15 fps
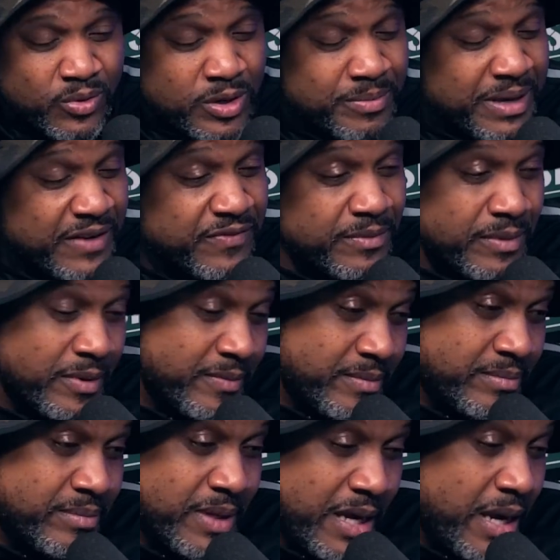quarterback,
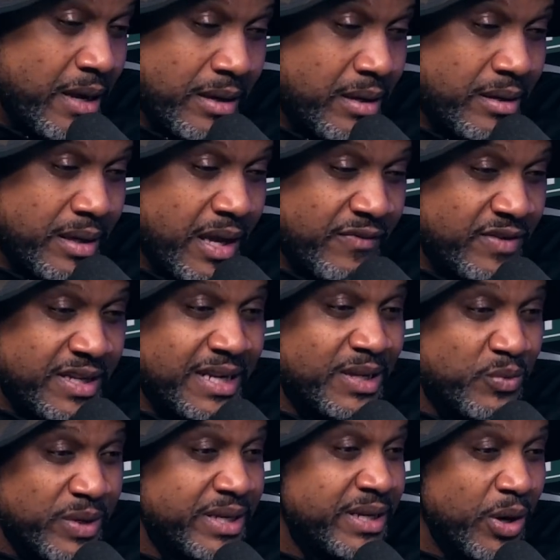
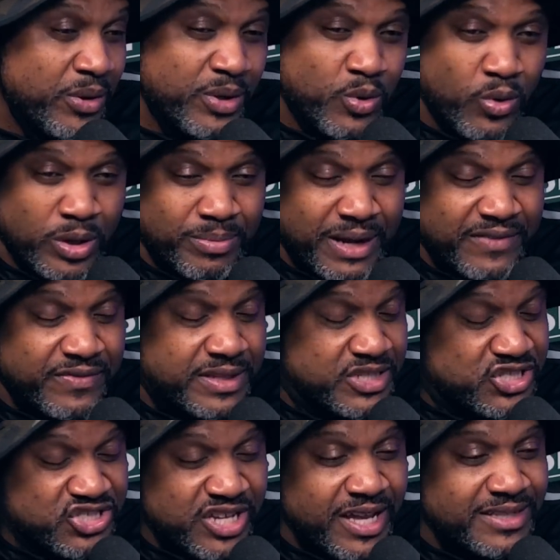evidently we know the quarterback for
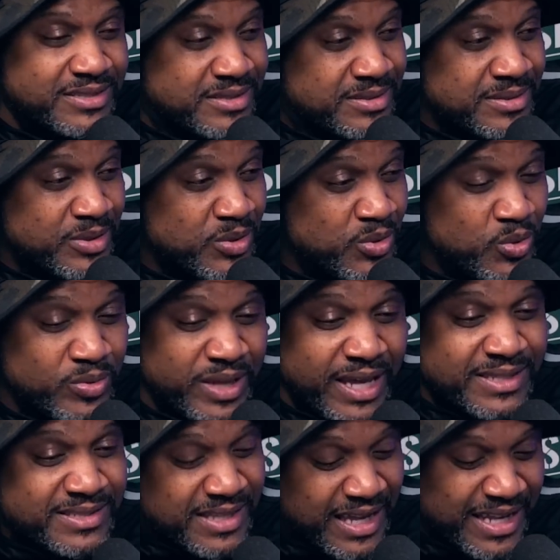the Jets, who
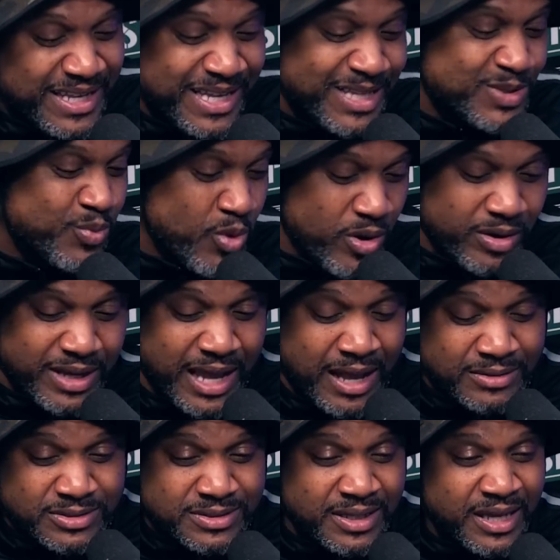they said his
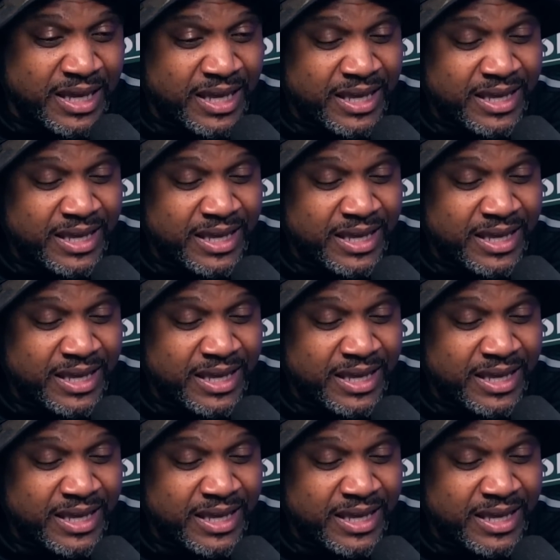workouts,